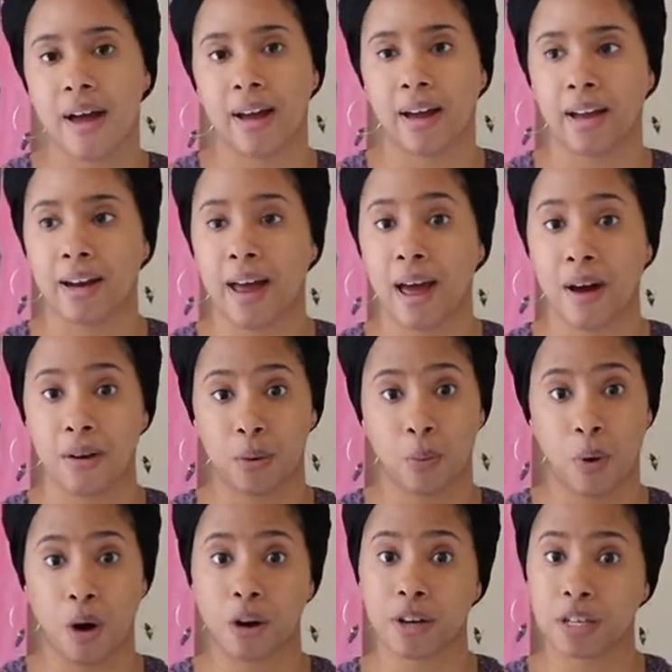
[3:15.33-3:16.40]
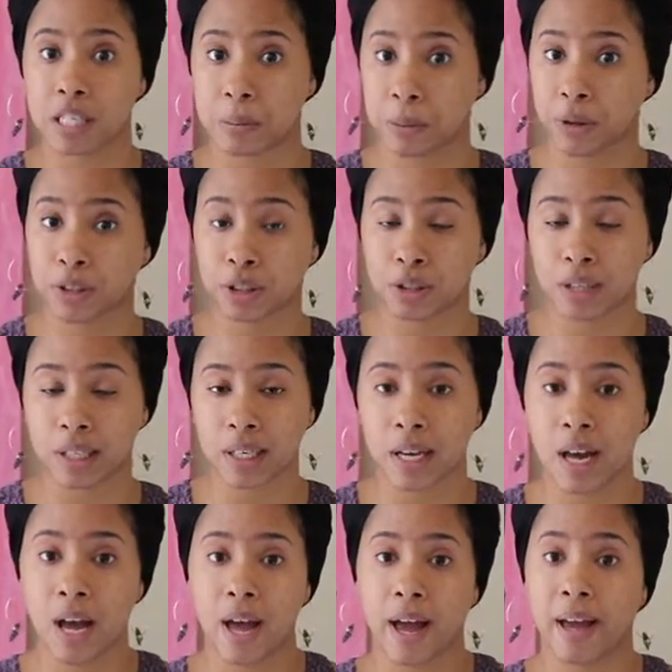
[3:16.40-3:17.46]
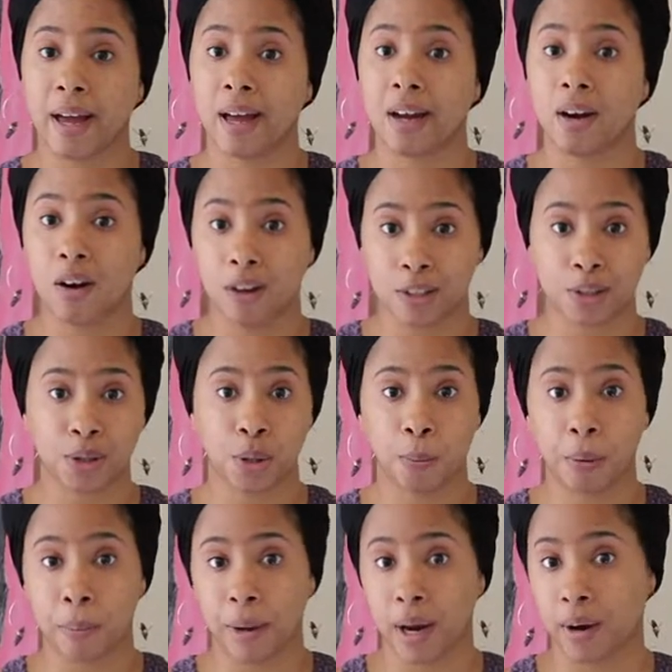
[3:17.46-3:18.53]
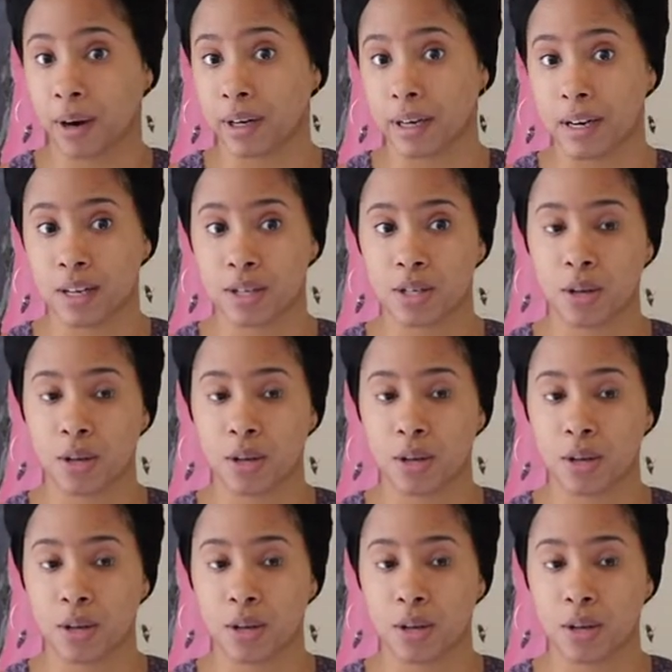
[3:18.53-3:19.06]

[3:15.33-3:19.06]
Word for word: and how to walk spiritually, and also preparedness.